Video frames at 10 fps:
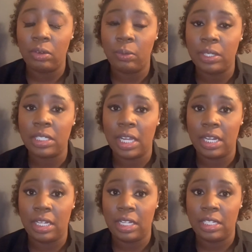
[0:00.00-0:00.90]
what state
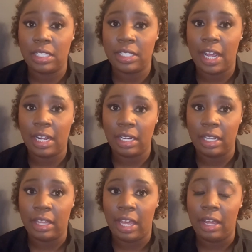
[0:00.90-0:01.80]
it is
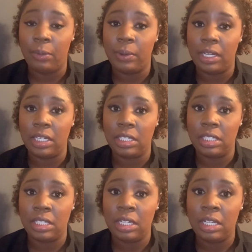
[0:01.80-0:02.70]
exactly, that a
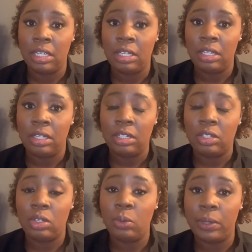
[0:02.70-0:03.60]
witness,
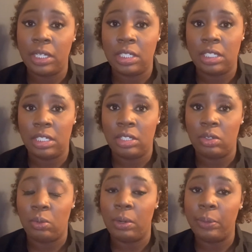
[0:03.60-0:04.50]
two witnesses,
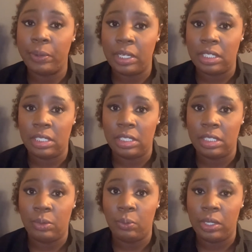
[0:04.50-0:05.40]
or one
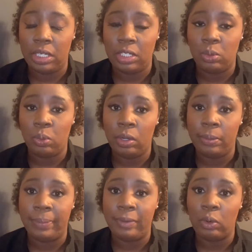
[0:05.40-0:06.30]
witness will
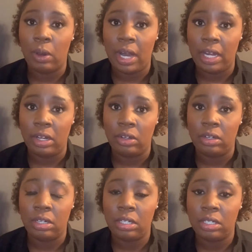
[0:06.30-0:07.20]
be required
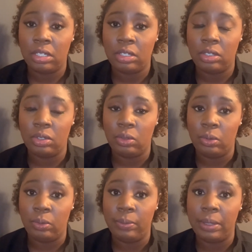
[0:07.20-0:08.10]

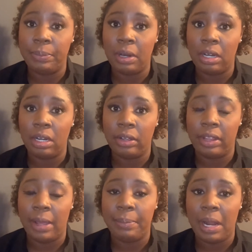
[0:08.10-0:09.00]
to be part of
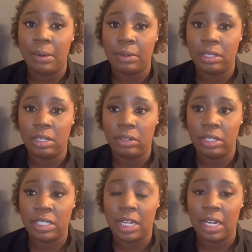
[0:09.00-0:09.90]
that power
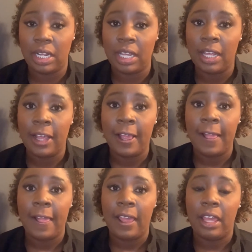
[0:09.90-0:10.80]
attorney signing.
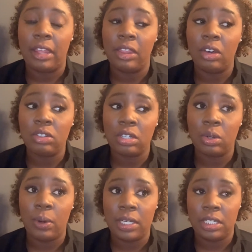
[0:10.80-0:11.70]
And those are
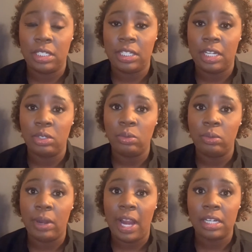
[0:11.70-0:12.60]
questions that
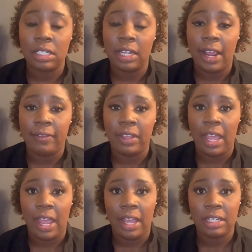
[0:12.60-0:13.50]
you actually have to
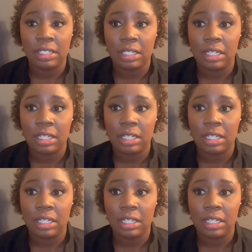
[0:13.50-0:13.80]
ask